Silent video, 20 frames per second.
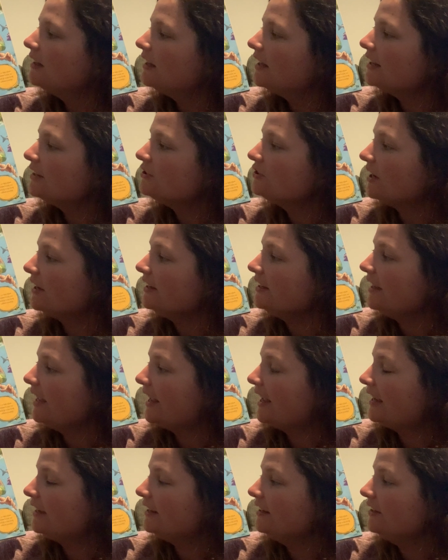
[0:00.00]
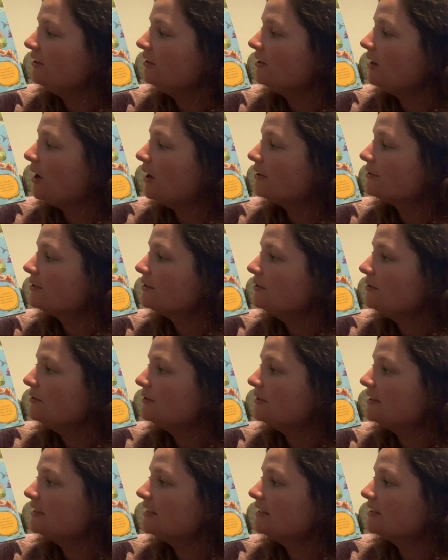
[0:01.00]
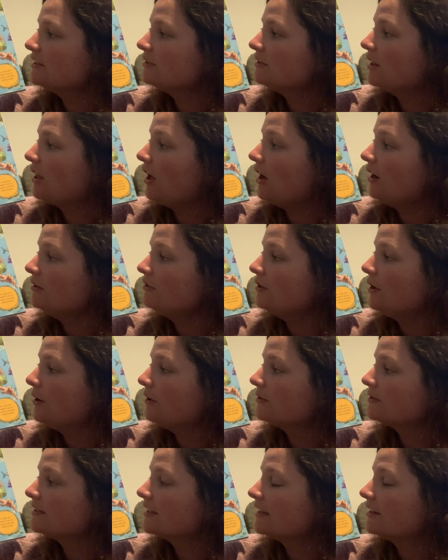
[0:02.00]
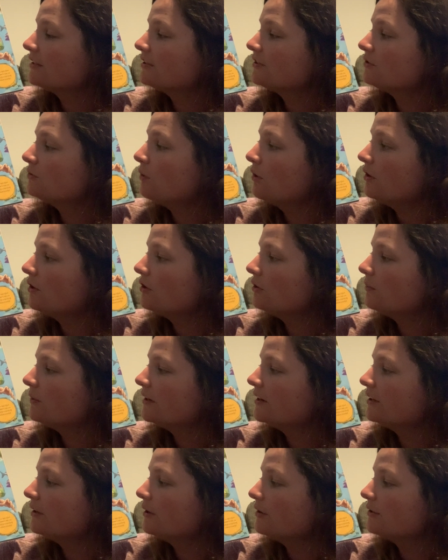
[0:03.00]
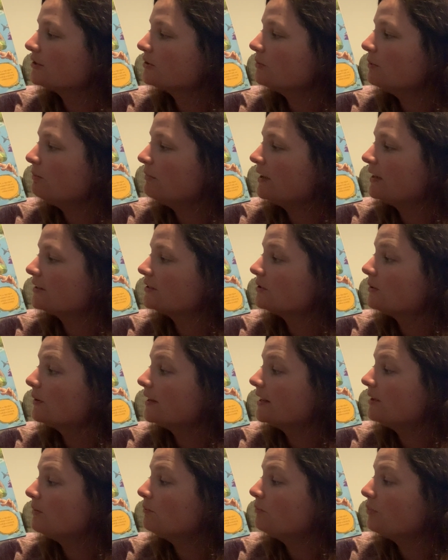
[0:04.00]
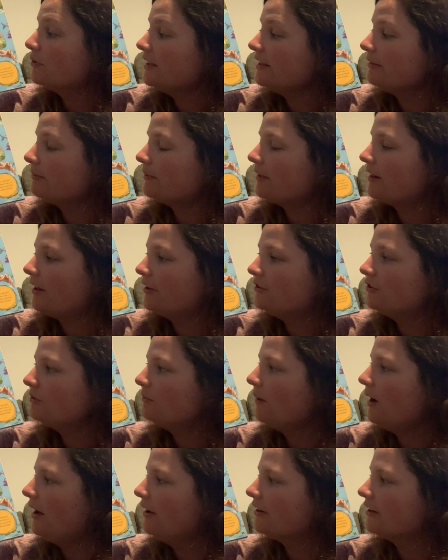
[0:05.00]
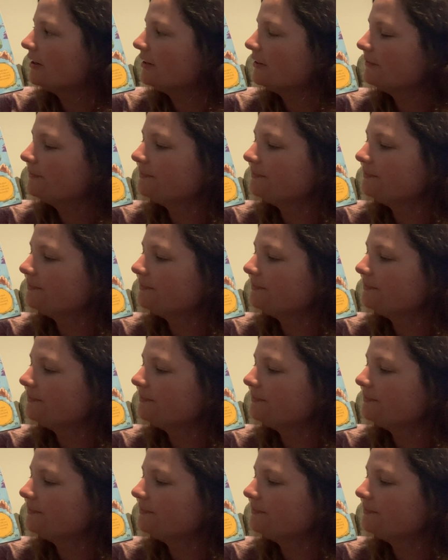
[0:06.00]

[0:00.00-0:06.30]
A giant anteater also uses its long nose like a snorkel when it goes swimming so it can breathe while underwater.